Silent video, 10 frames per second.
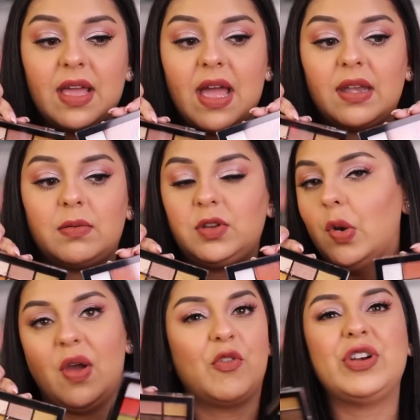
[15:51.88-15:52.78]
that, you
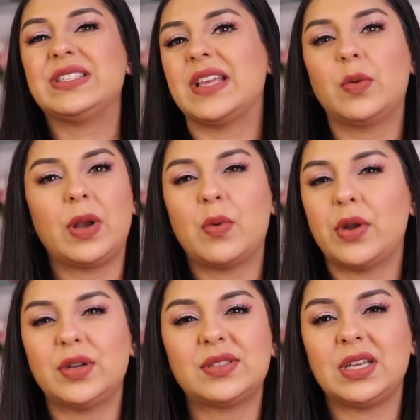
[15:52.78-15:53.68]
know, I already said what I
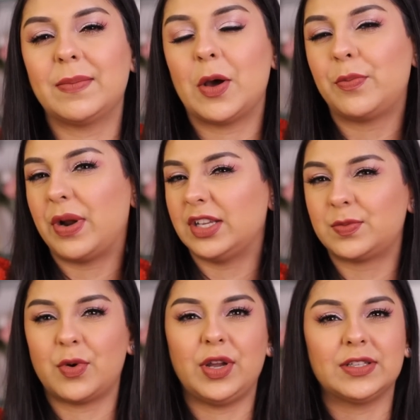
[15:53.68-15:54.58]
wanted to say about price
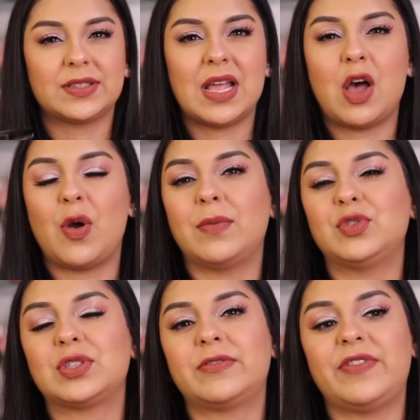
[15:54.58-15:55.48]
points and how I'm
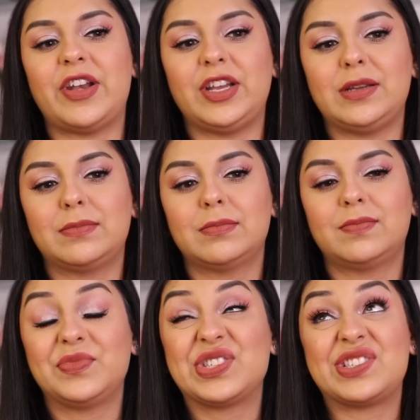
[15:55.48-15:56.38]
just very
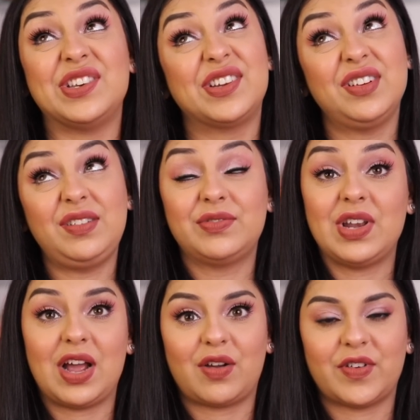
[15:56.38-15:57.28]
cynical, for
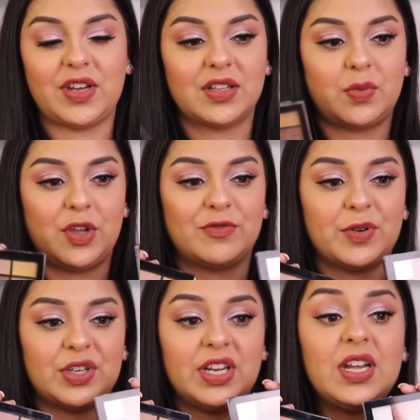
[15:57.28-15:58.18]
lack of any other way of
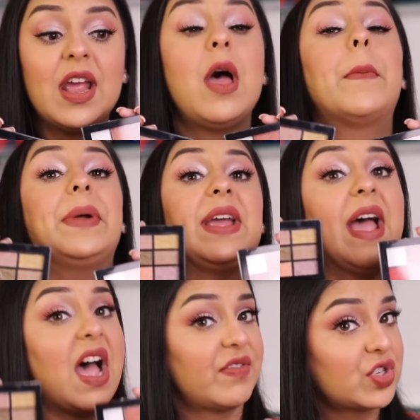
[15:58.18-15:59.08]
putting it. But I
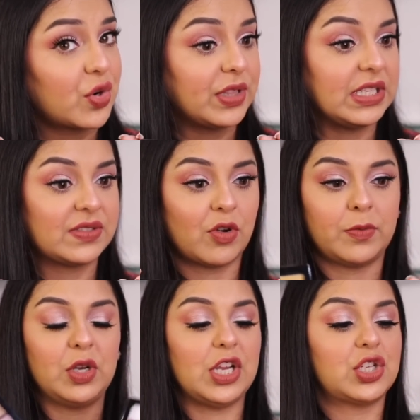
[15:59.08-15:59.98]
have enjoyed these
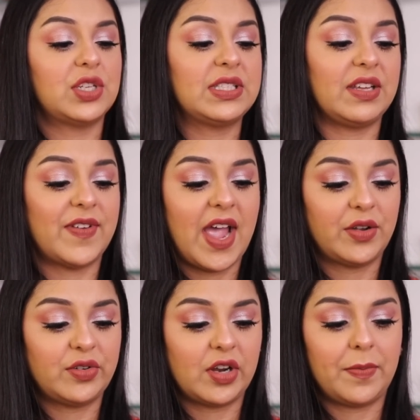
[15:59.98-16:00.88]
formulations. If I had
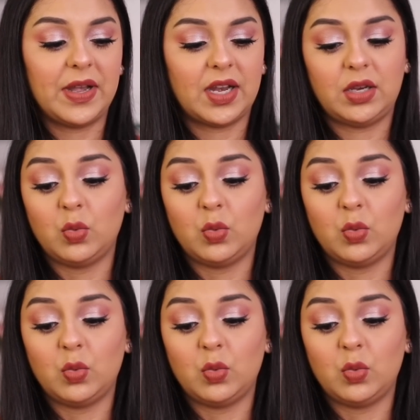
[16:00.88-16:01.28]
to recommend any